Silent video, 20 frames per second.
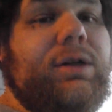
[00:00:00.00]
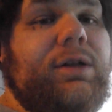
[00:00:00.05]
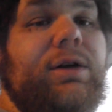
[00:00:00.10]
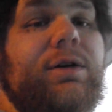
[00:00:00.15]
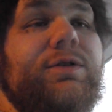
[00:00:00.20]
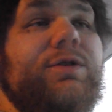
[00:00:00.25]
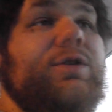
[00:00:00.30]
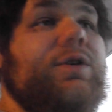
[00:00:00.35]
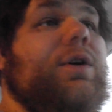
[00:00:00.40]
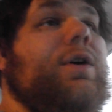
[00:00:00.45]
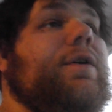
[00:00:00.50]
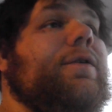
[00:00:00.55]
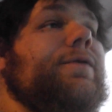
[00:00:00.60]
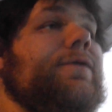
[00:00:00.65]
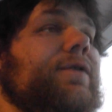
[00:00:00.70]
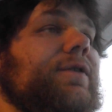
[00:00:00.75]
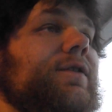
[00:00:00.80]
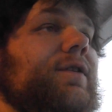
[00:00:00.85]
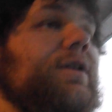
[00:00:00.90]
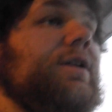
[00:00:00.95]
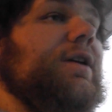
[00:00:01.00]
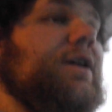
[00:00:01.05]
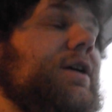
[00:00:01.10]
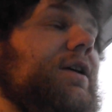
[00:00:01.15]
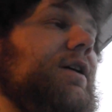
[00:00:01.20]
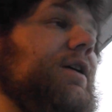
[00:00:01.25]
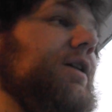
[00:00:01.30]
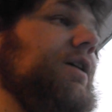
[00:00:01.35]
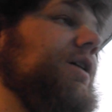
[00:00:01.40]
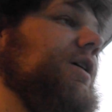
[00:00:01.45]
close it off for tonight.
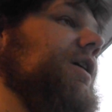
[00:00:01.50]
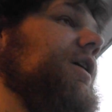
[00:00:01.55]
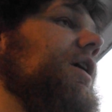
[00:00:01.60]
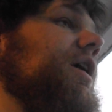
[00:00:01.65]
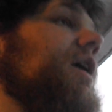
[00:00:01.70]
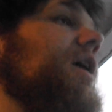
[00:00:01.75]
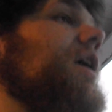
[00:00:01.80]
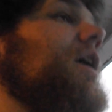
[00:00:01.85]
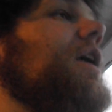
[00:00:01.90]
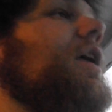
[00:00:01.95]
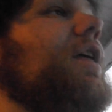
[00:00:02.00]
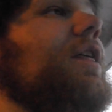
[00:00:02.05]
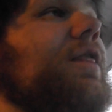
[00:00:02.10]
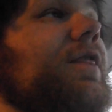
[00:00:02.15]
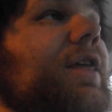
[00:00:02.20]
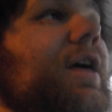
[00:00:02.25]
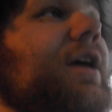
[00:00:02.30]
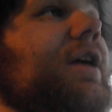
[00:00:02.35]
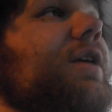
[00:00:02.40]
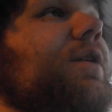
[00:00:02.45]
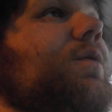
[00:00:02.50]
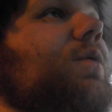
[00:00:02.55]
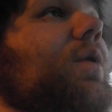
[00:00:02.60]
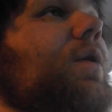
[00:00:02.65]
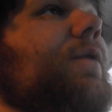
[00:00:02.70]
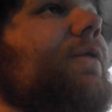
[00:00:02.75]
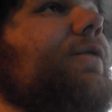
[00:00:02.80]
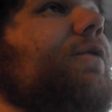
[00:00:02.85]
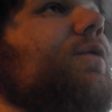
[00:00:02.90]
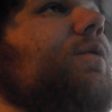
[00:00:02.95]
Thank you all
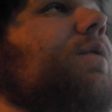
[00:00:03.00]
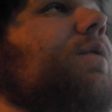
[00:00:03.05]
for,